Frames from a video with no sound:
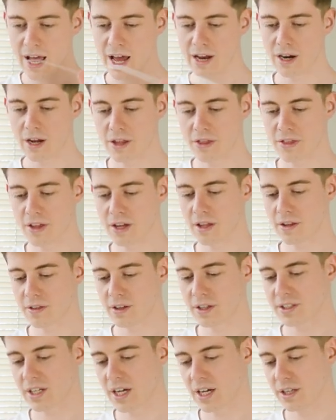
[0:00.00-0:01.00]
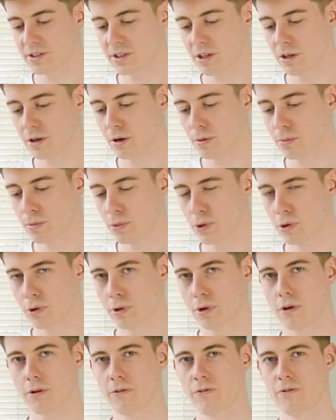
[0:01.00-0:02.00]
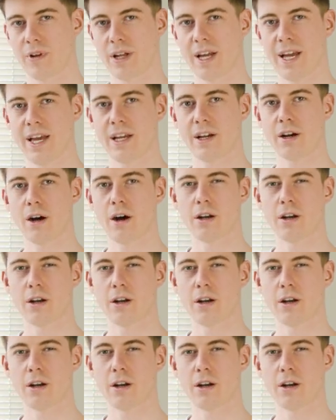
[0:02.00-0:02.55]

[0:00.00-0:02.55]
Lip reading: And I think this adds a lot more of a